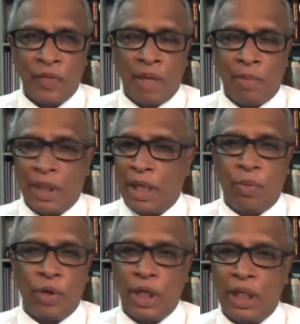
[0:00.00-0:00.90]
but they are
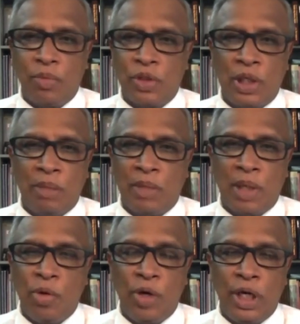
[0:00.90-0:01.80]
putting the Muslim
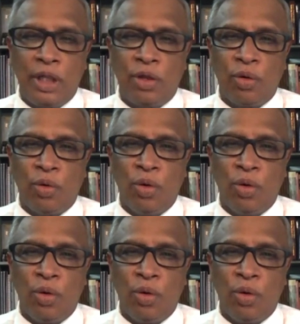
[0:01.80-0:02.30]
community through